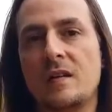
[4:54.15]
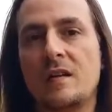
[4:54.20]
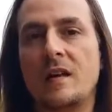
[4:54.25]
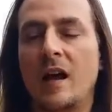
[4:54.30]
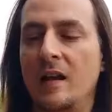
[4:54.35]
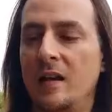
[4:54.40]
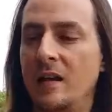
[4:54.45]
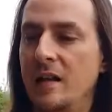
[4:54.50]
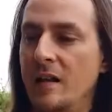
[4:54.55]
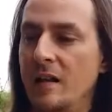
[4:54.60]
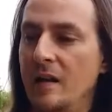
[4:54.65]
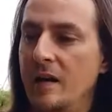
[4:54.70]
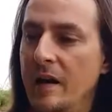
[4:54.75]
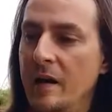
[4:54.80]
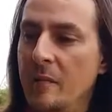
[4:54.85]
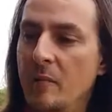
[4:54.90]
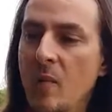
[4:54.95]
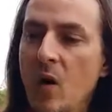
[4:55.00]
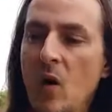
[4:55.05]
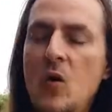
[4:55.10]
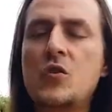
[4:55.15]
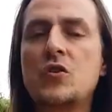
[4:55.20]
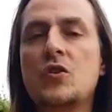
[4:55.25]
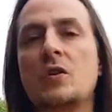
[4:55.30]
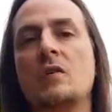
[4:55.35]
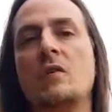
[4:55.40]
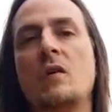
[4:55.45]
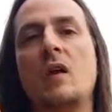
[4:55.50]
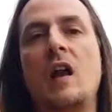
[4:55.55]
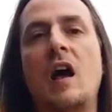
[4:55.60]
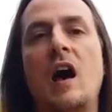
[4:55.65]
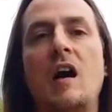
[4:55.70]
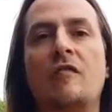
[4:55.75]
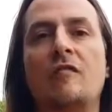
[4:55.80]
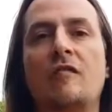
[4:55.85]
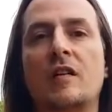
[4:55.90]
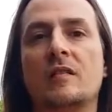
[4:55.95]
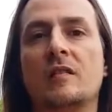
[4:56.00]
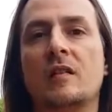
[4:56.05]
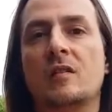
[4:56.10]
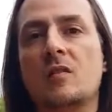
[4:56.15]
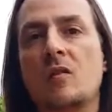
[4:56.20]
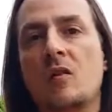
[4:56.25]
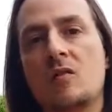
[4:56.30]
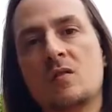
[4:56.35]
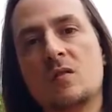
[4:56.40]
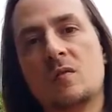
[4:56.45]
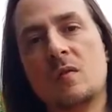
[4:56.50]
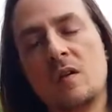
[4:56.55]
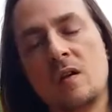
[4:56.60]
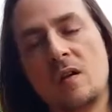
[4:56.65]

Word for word: That emotional lava that goes